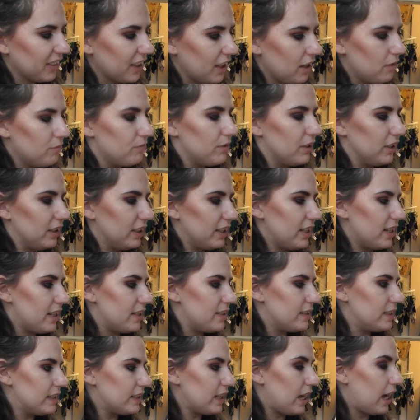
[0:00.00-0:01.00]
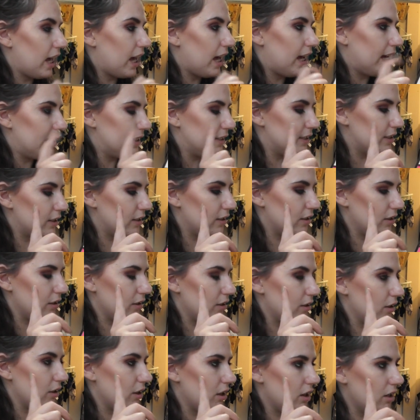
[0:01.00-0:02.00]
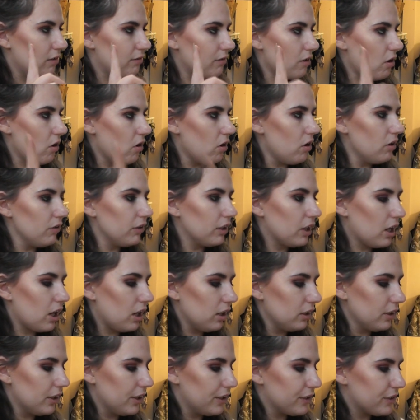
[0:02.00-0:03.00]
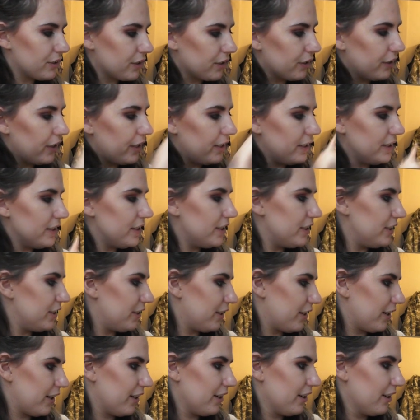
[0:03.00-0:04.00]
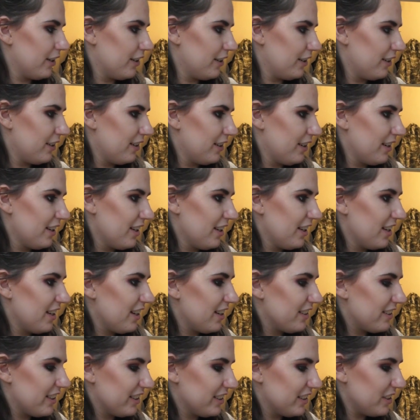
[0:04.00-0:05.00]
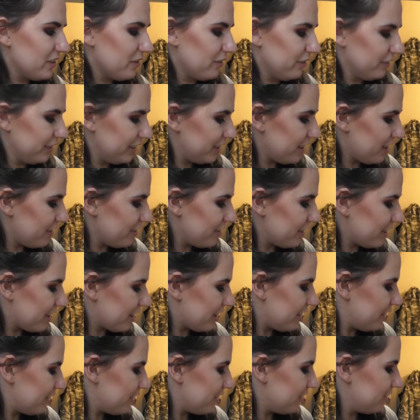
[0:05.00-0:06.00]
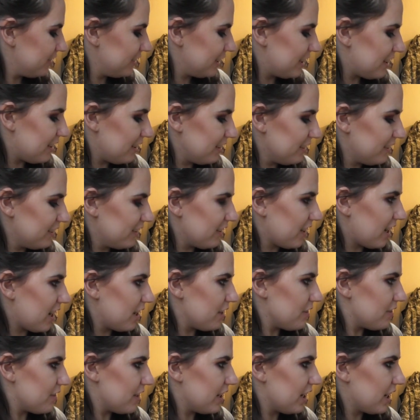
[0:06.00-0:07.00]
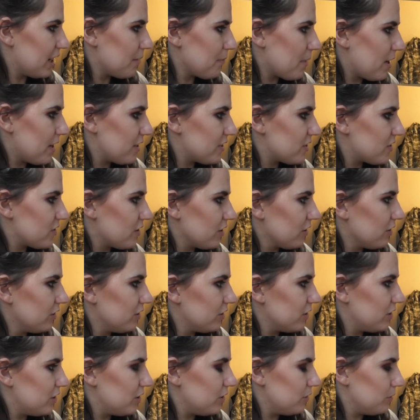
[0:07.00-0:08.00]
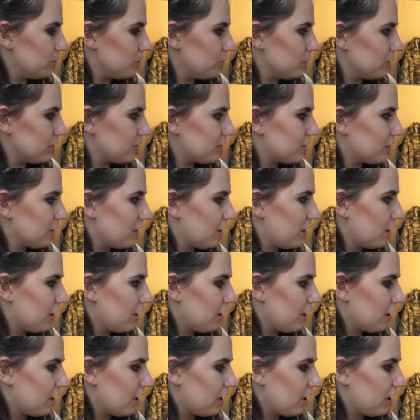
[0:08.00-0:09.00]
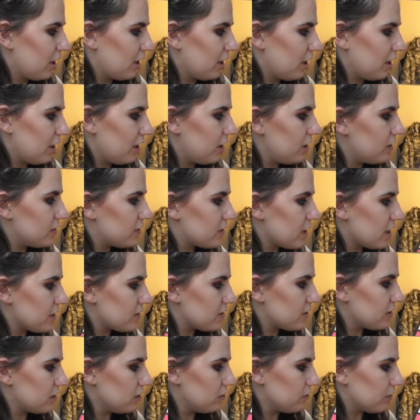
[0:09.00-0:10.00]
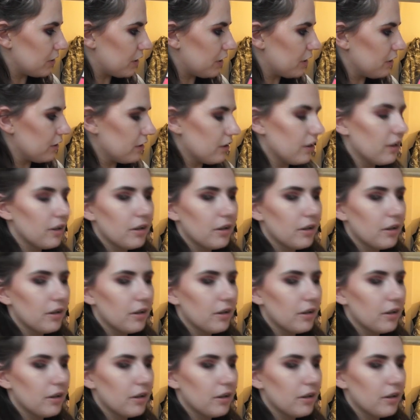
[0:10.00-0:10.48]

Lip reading: It really is. And of all the colours are in here, I think the only colour that I think I might struggle to use is that silver.